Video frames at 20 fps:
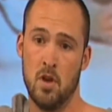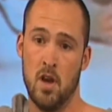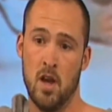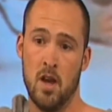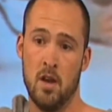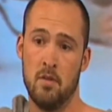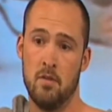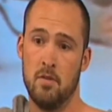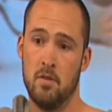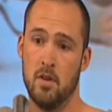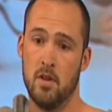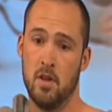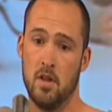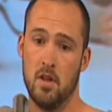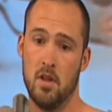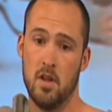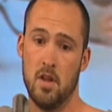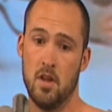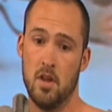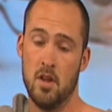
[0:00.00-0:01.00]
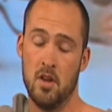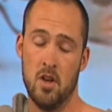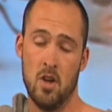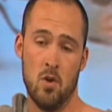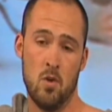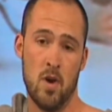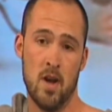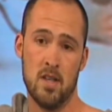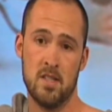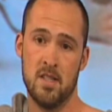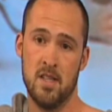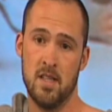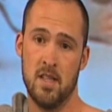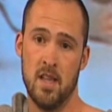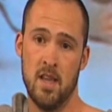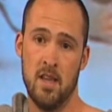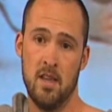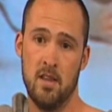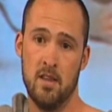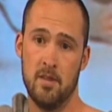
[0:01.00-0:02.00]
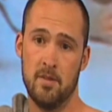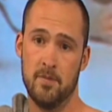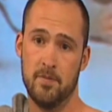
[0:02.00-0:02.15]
I have no ICD.